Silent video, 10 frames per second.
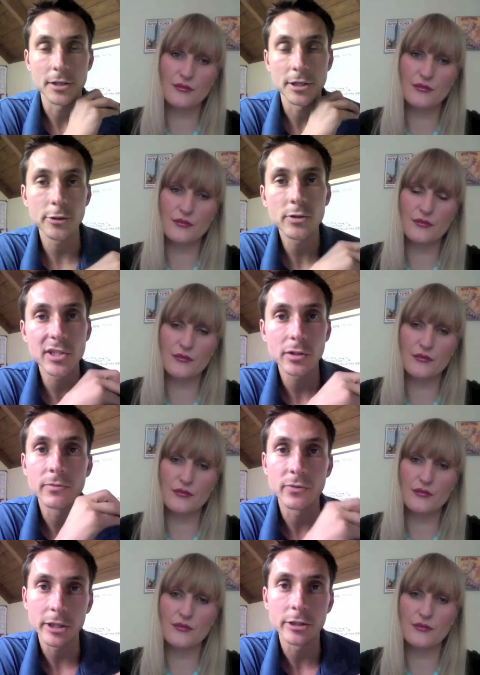Speaker 1: YouTube
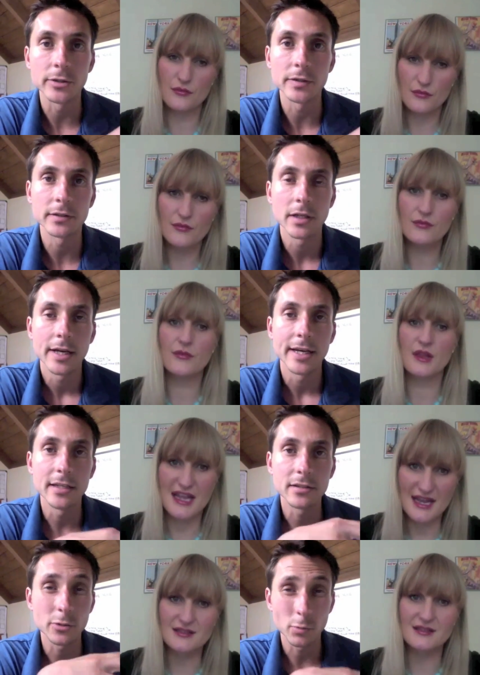views?
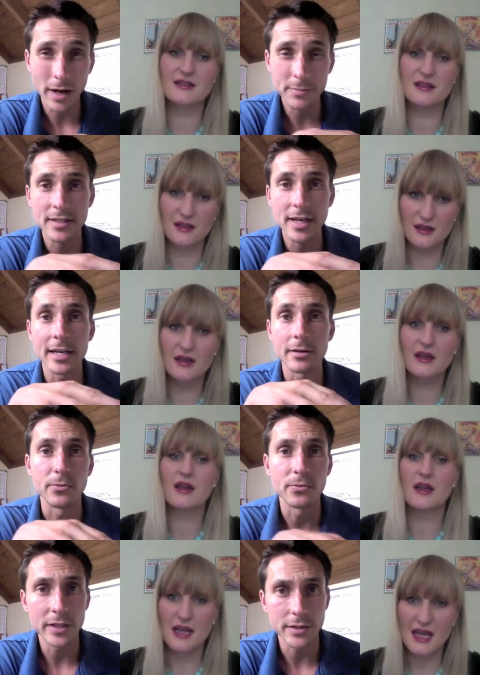into yes. website
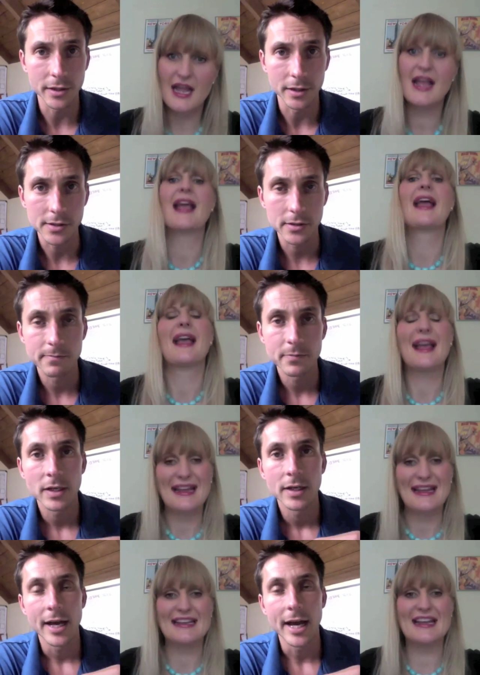visitors.
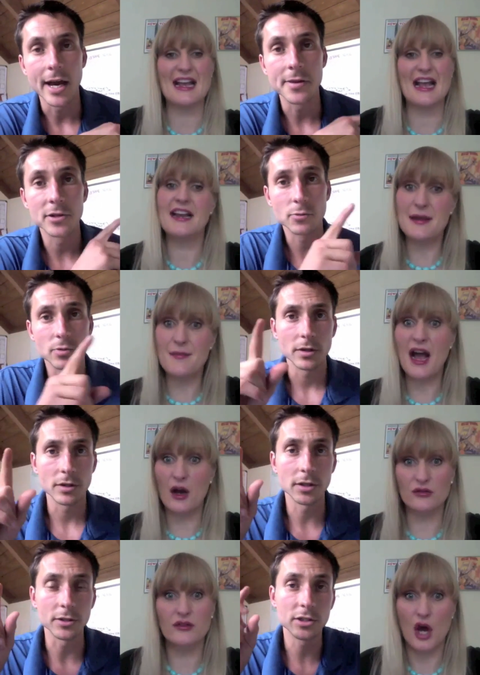Yeah, and, and there's
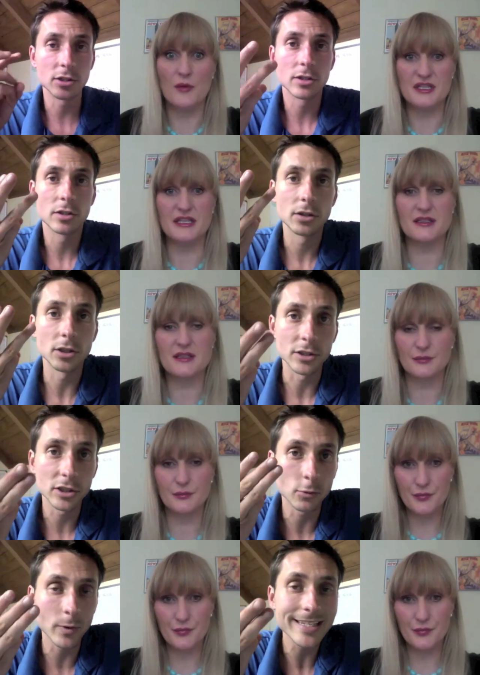there's, oh. there's
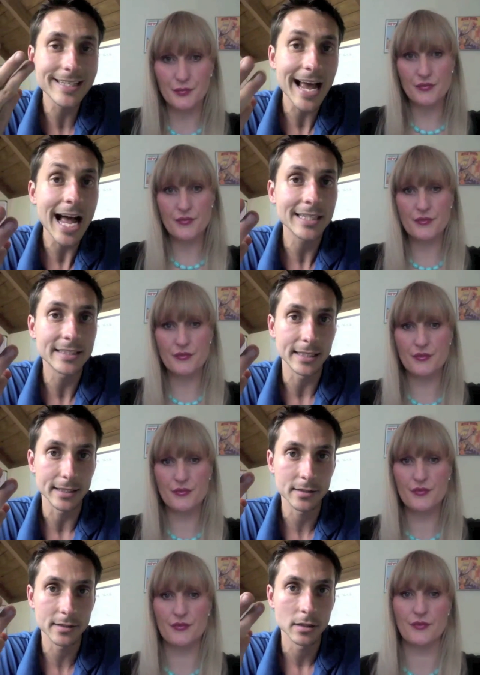three
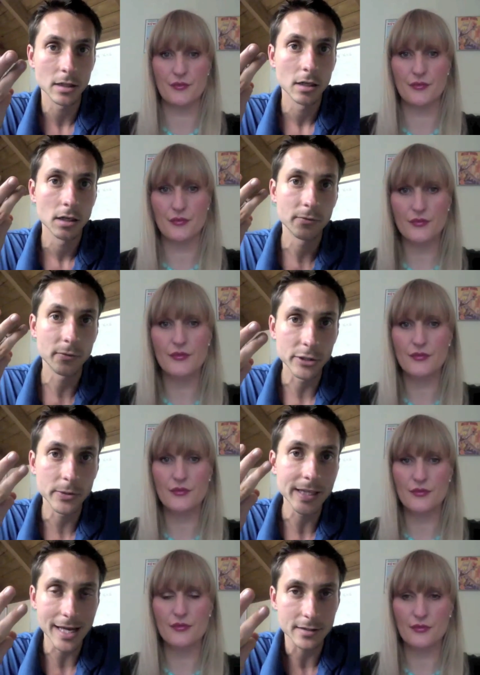tactics for
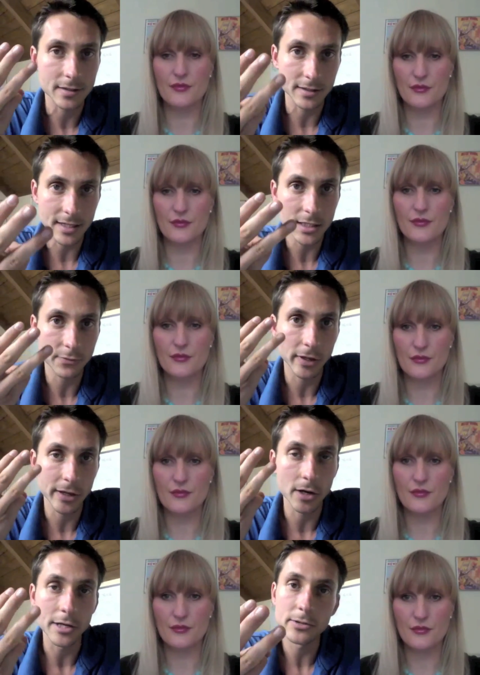doing that successfully
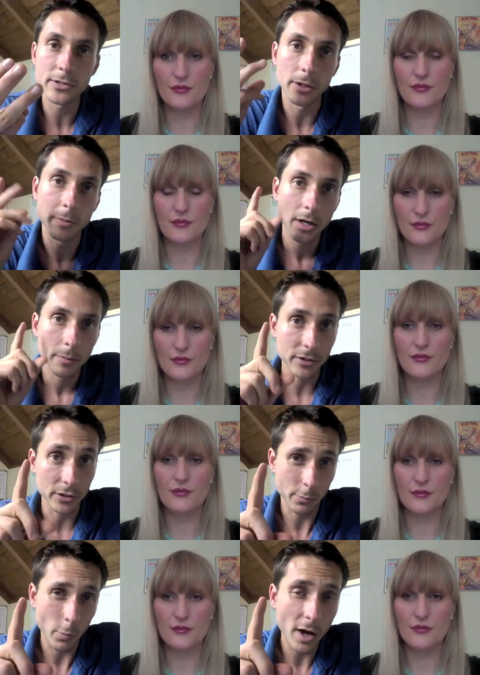on YouTube, but
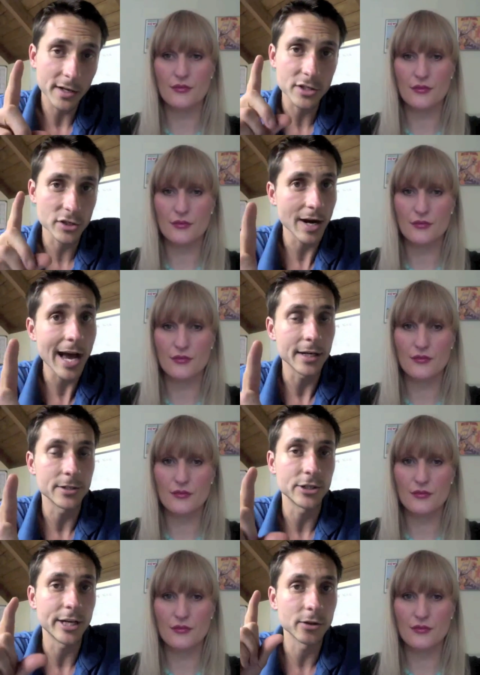there's one
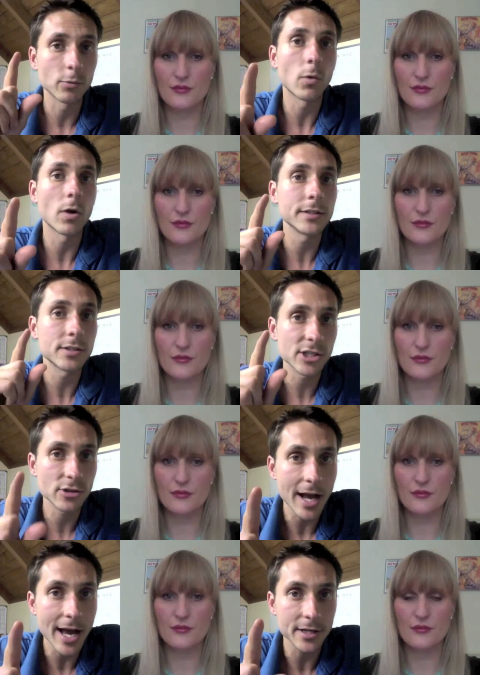strategy, and the one
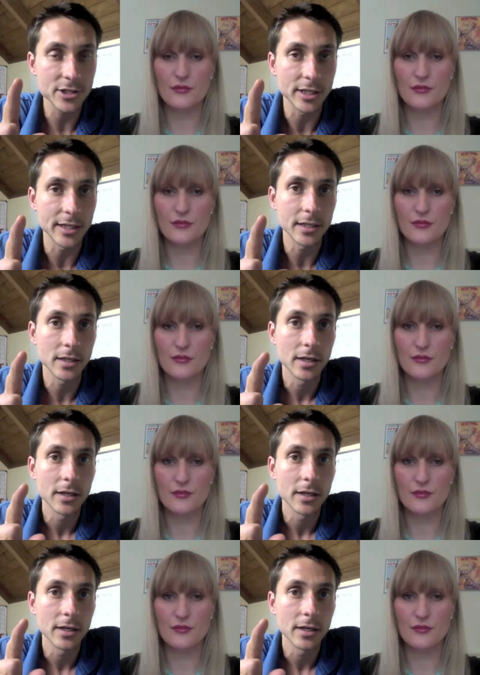strategy